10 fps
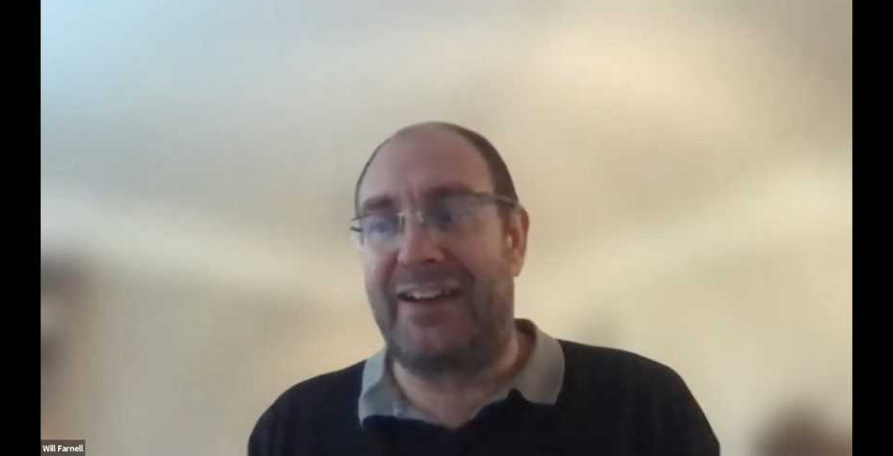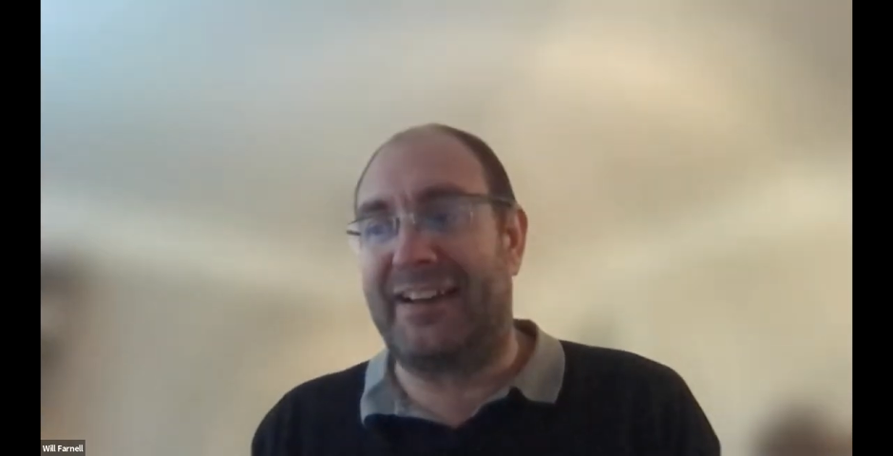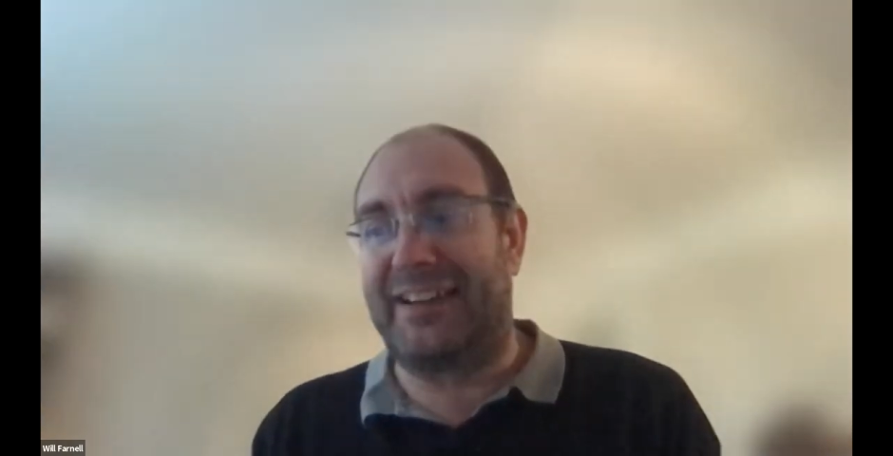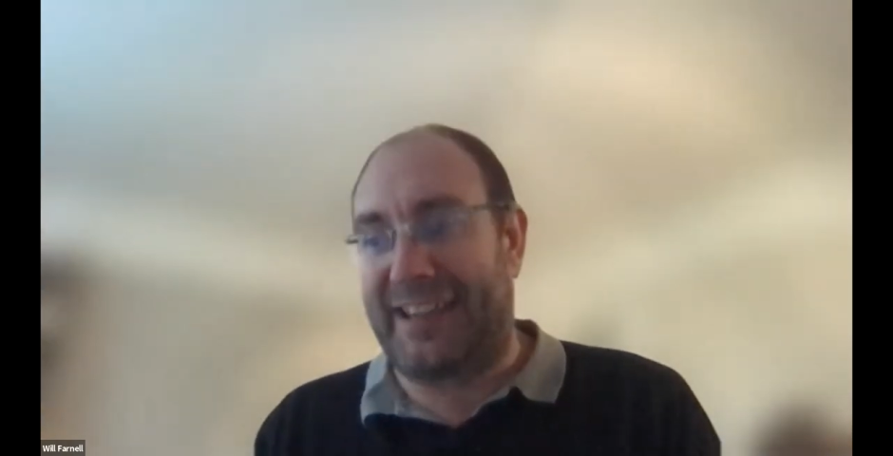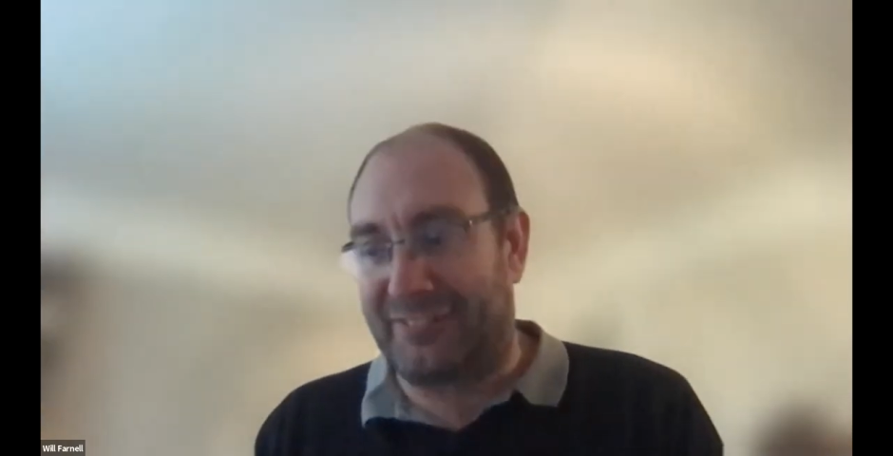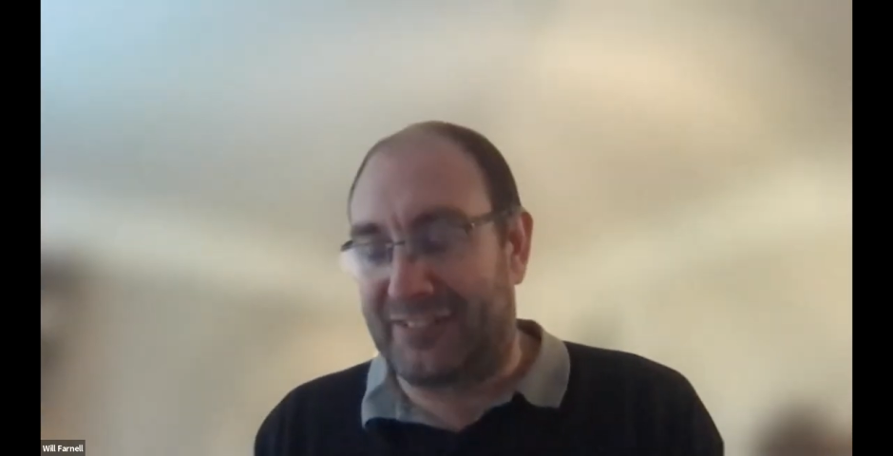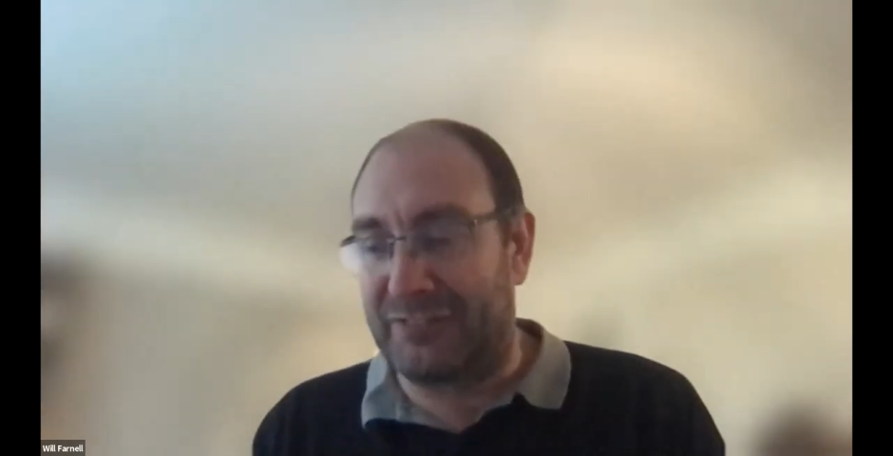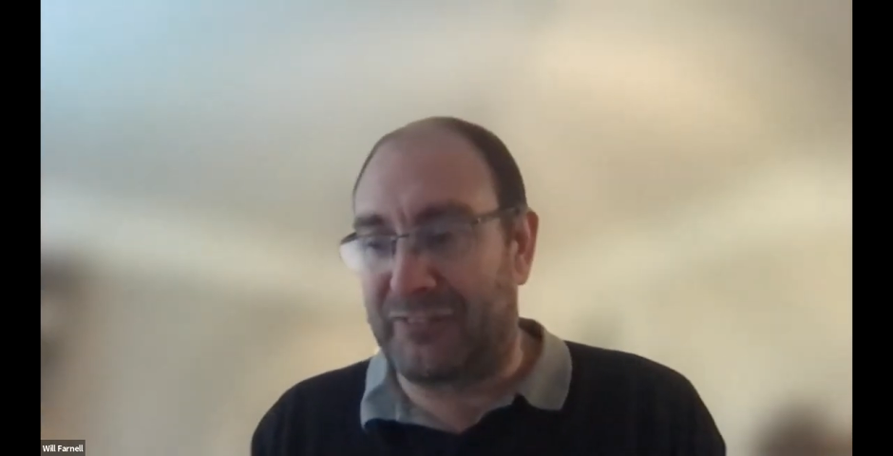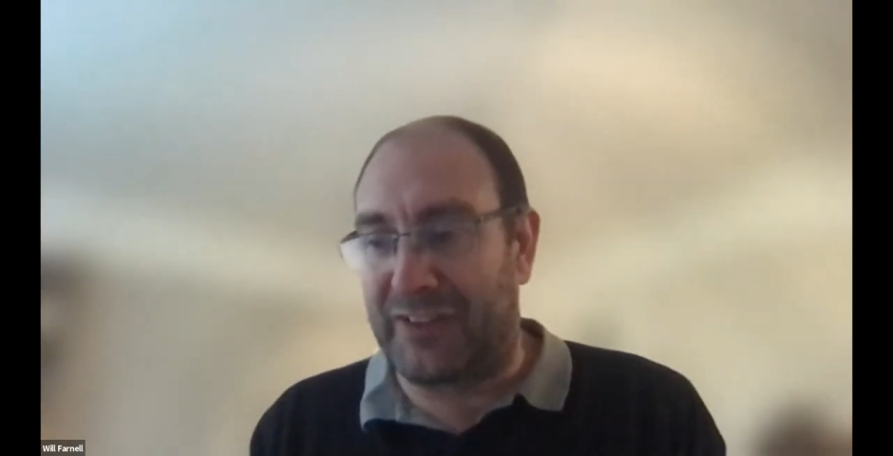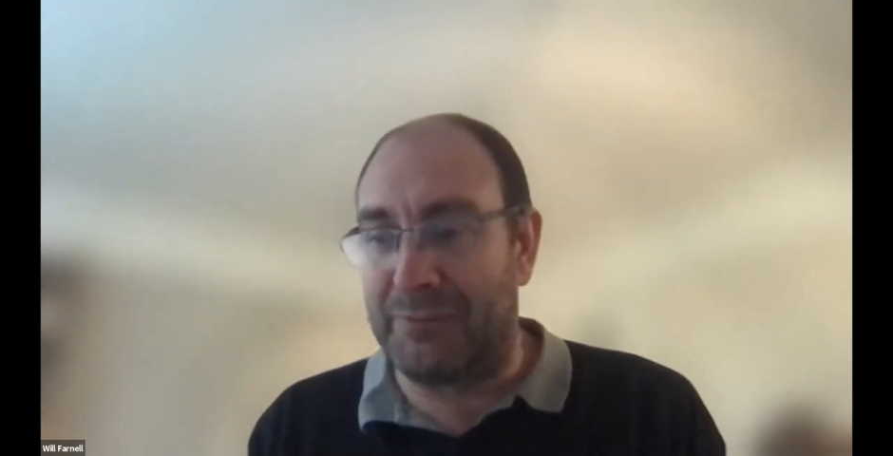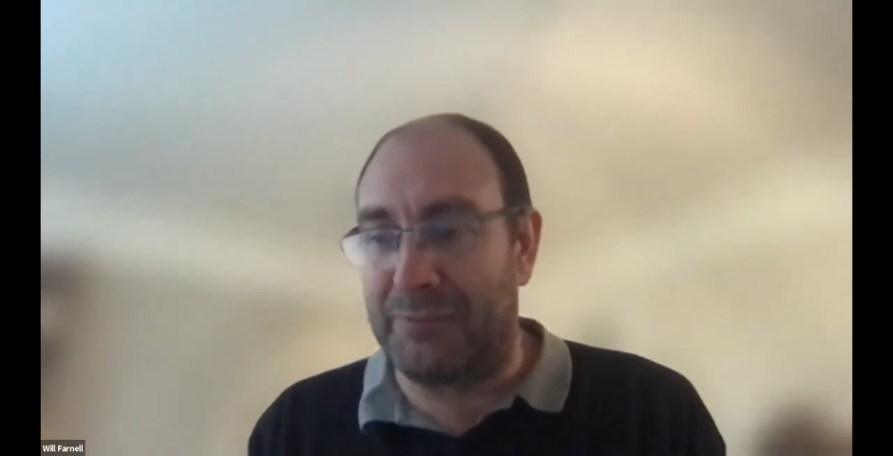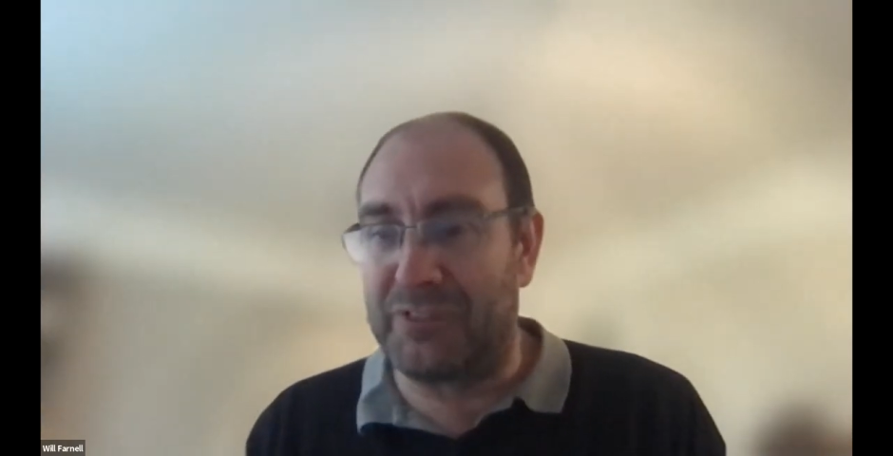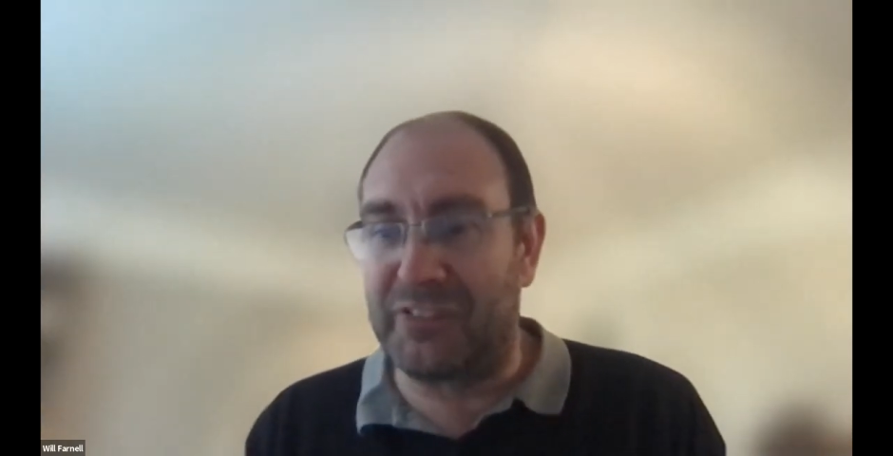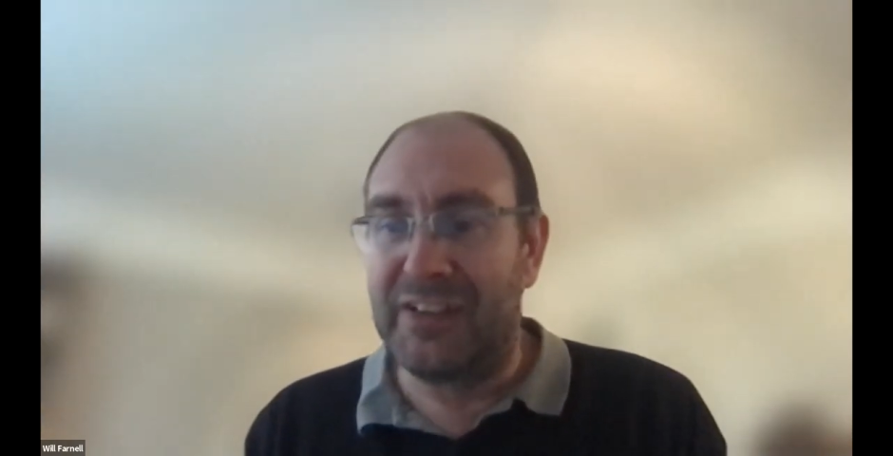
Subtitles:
accounting firms.